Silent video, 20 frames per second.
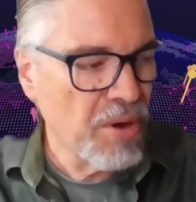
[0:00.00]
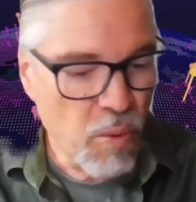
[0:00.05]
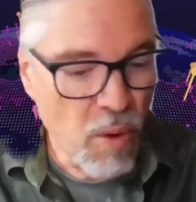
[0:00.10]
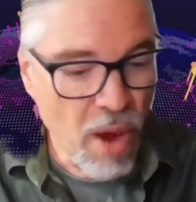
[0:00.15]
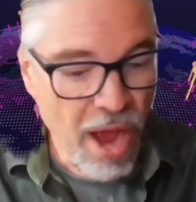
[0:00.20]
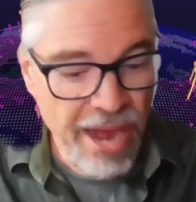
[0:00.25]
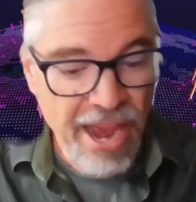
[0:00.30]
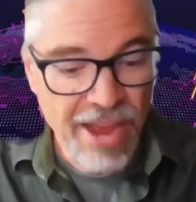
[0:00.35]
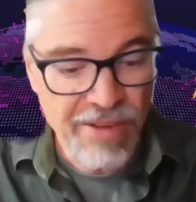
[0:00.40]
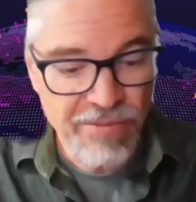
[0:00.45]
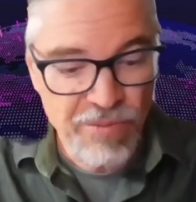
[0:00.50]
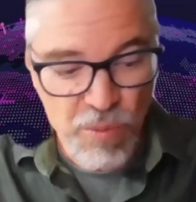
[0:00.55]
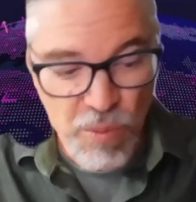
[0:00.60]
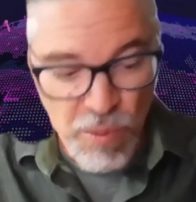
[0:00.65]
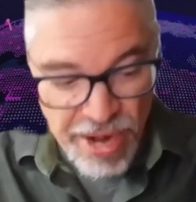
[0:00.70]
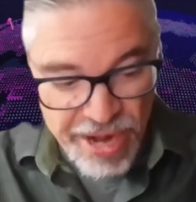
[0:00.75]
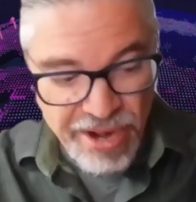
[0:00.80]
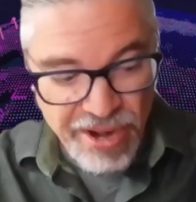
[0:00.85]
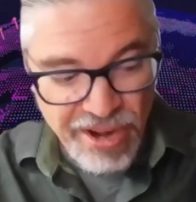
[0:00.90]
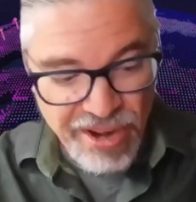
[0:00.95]
what
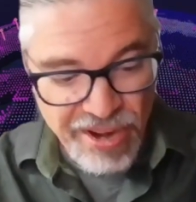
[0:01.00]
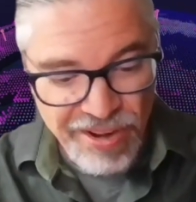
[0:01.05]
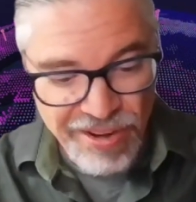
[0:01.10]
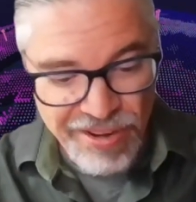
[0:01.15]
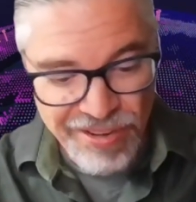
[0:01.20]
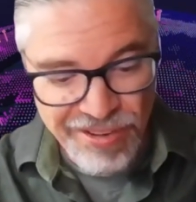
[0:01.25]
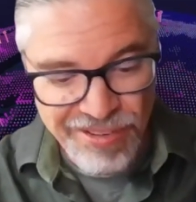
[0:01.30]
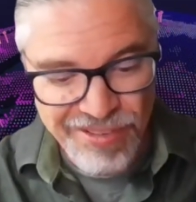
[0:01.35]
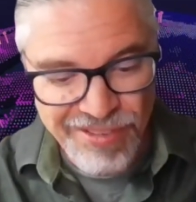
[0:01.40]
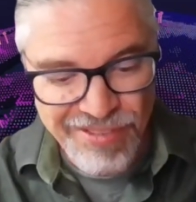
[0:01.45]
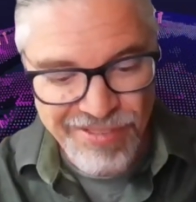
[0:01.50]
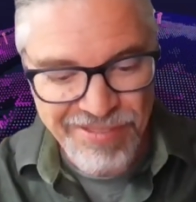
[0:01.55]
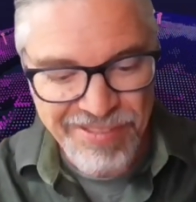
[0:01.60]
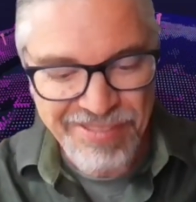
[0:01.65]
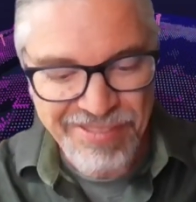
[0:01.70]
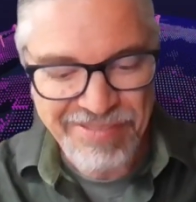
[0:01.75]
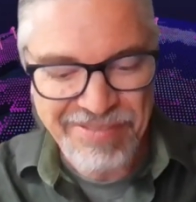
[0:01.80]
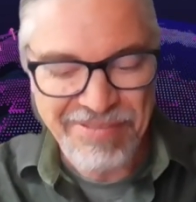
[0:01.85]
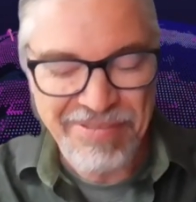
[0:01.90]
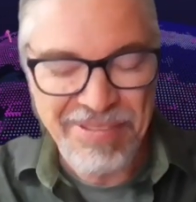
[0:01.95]
we're
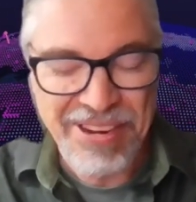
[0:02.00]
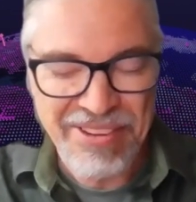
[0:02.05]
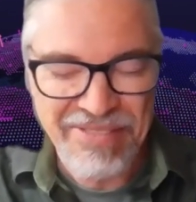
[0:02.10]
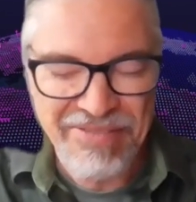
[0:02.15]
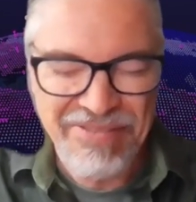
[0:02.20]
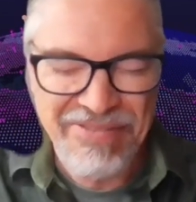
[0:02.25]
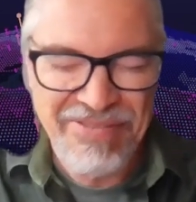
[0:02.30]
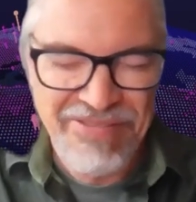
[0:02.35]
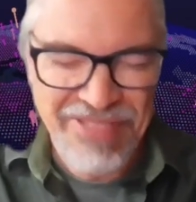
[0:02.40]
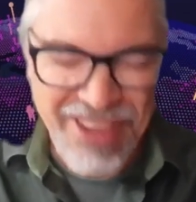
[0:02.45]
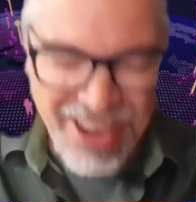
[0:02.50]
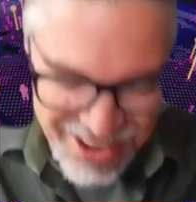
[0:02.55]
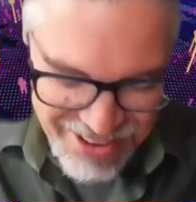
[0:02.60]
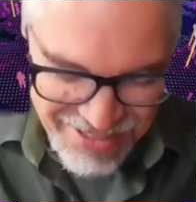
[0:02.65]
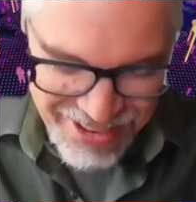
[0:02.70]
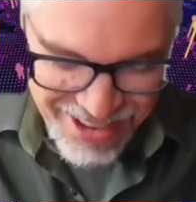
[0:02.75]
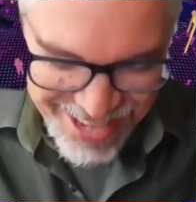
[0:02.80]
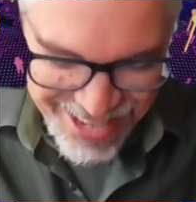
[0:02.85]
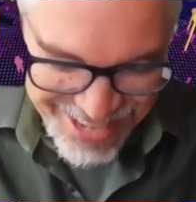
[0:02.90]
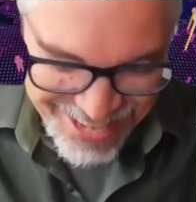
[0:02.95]
very,
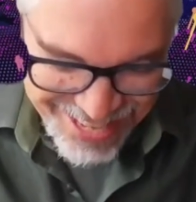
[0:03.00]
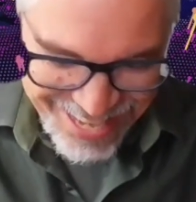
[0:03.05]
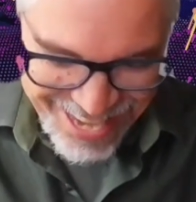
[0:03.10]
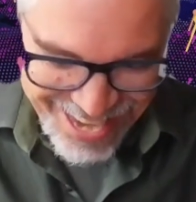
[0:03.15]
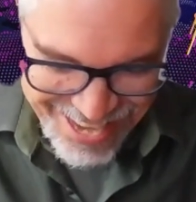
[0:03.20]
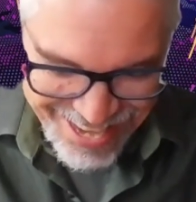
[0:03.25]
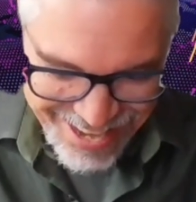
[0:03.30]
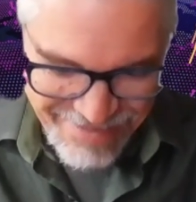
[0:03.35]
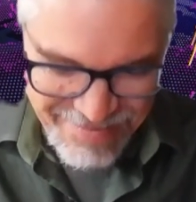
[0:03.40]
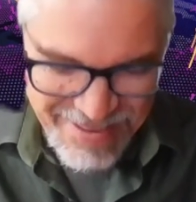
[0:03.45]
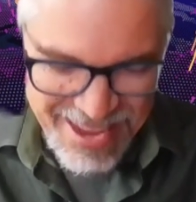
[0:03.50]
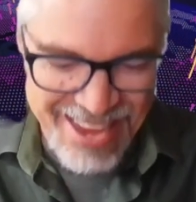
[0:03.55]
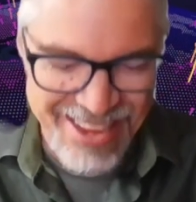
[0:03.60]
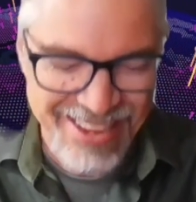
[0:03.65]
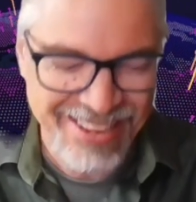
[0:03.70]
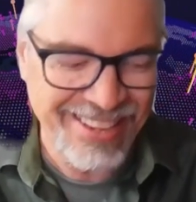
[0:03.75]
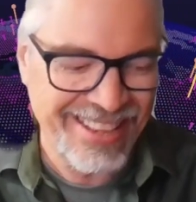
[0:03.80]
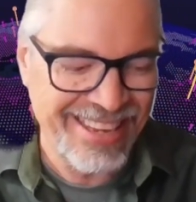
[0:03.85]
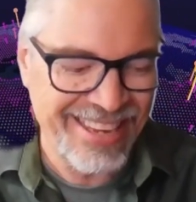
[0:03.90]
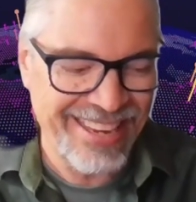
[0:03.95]
very excited
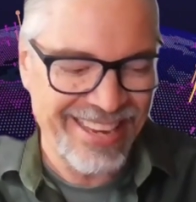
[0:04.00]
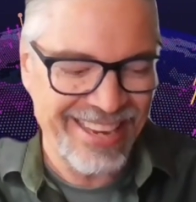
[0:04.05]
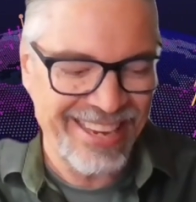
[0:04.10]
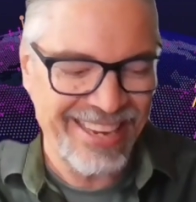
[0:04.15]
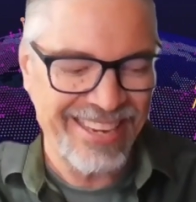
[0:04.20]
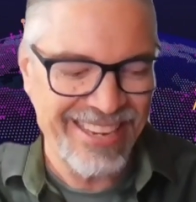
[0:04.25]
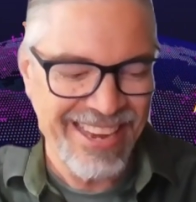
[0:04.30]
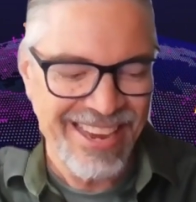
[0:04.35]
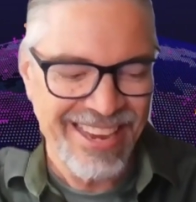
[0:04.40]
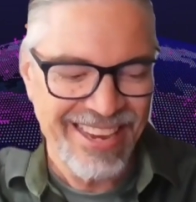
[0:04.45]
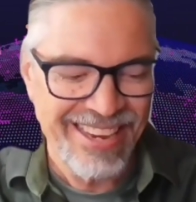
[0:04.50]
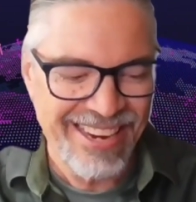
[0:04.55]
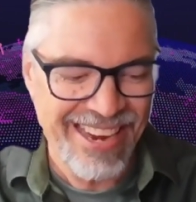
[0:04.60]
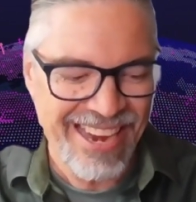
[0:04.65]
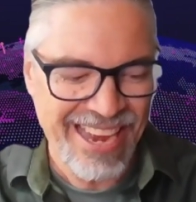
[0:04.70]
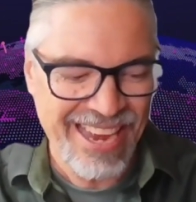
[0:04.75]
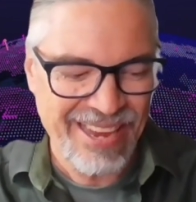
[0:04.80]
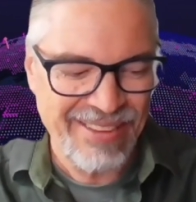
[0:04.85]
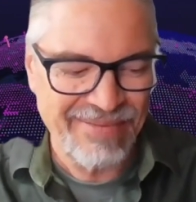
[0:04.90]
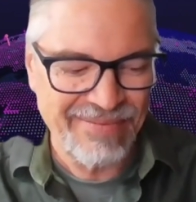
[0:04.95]
about the
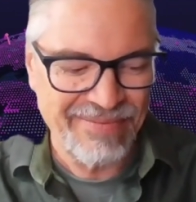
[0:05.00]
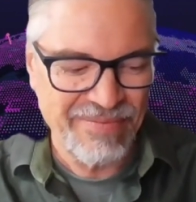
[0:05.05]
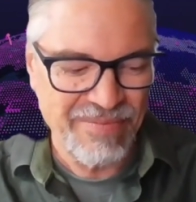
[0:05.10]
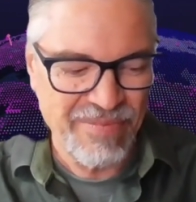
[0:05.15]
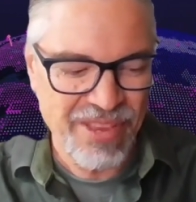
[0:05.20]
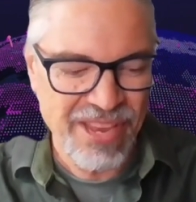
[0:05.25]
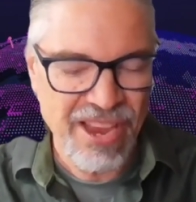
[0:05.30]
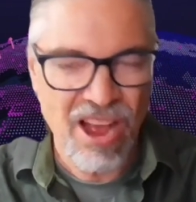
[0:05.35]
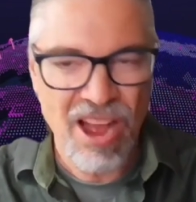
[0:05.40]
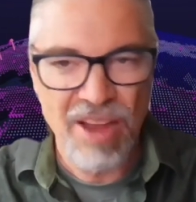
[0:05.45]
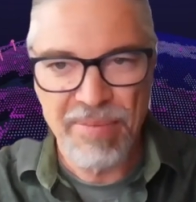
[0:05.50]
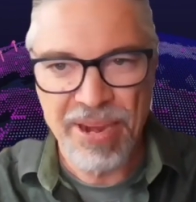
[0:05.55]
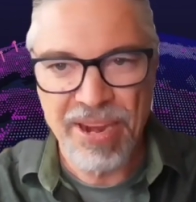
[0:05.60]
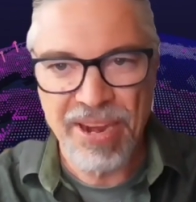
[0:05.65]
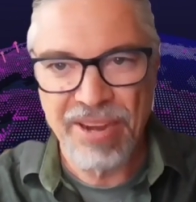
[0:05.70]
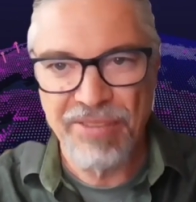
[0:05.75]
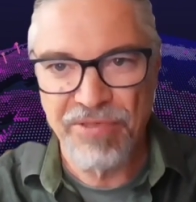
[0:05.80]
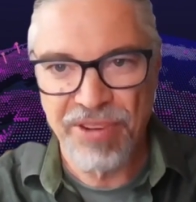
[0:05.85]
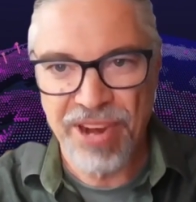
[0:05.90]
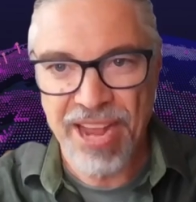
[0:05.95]

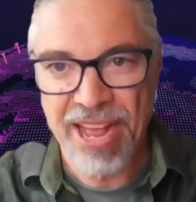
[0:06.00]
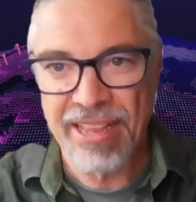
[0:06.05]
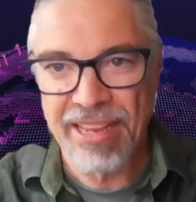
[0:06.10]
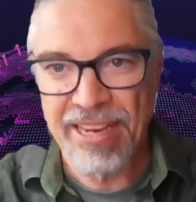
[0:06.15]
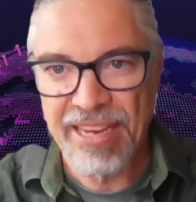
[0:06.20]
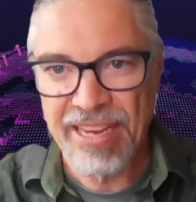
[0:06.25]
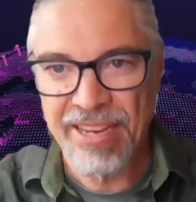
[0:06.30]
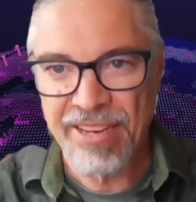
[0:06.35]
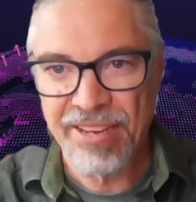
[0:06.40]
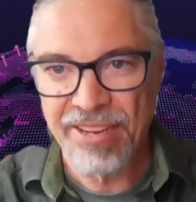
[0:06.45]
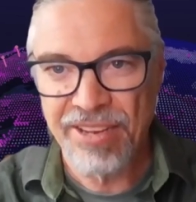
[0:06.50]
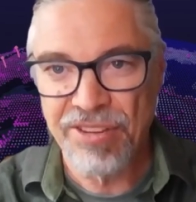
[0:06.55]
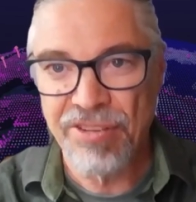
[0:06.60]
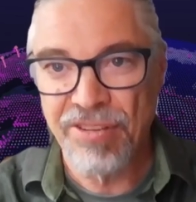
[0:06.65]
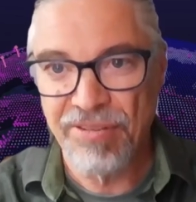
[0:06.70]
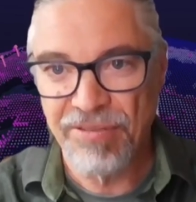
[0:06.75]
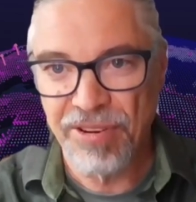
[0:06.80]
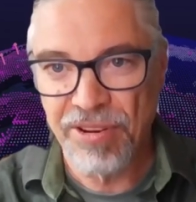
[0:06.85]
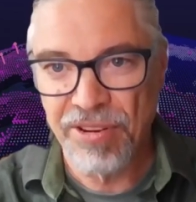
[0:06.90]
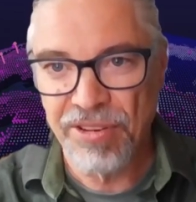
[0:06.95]
augmented reality
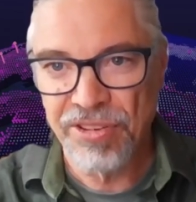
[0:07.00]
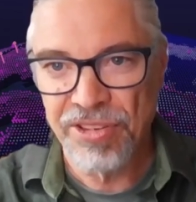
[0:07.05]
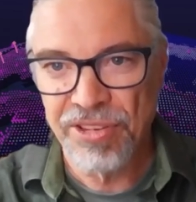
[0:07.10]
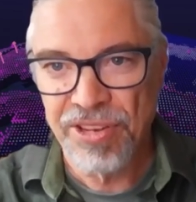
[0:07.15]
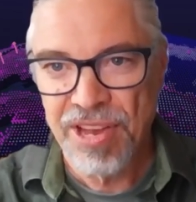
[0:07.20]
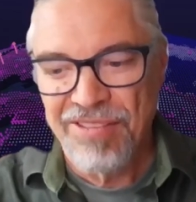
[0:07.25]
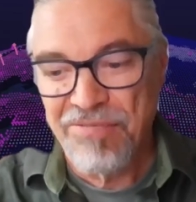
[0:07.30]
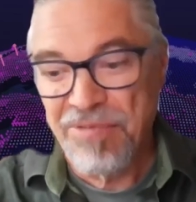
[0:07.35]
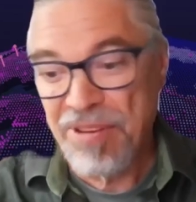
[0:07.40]
universe.